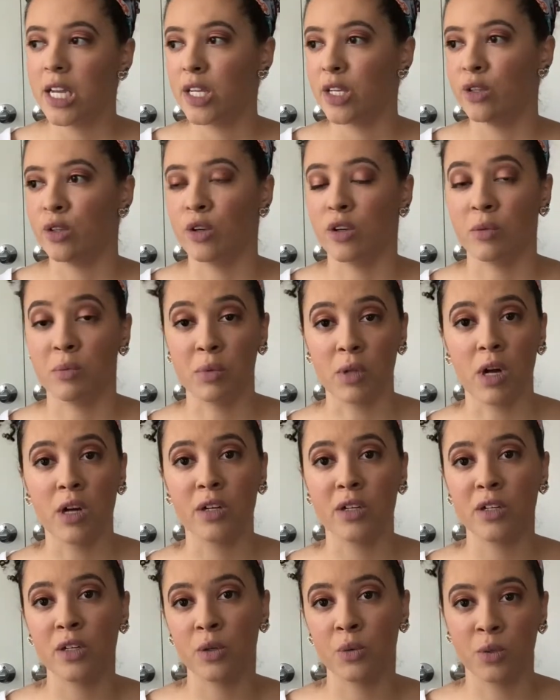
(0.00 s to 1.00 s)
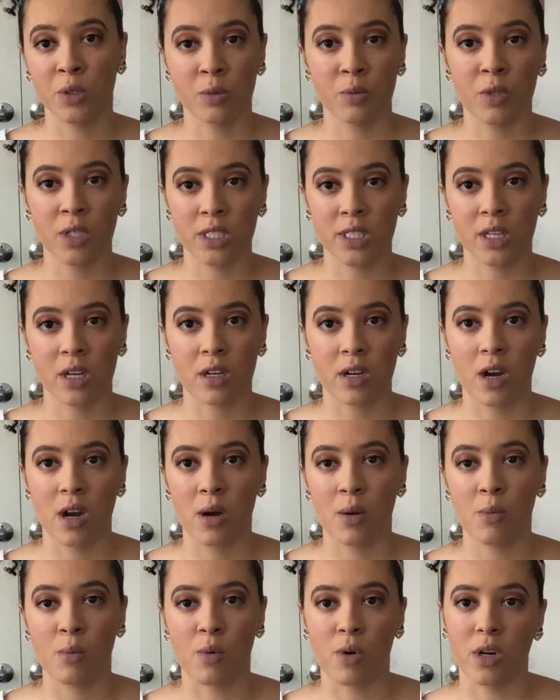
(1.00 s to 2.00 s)
if Blogger or
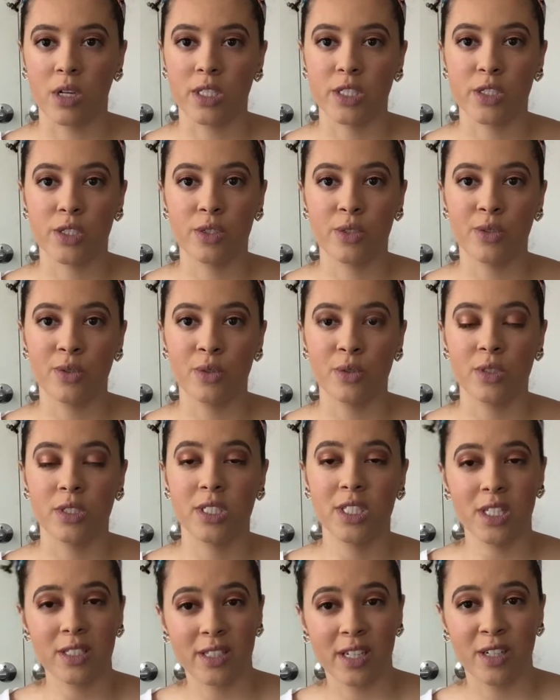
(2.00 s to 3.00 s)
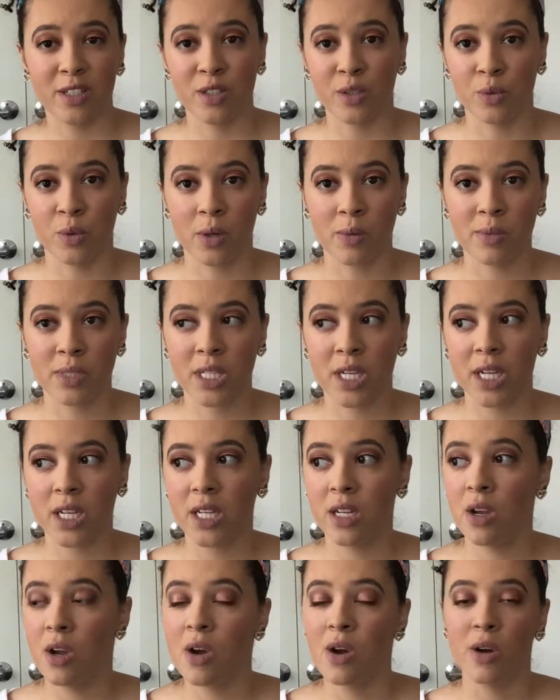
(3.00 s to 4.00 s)
WordPress.com wants to shut down your website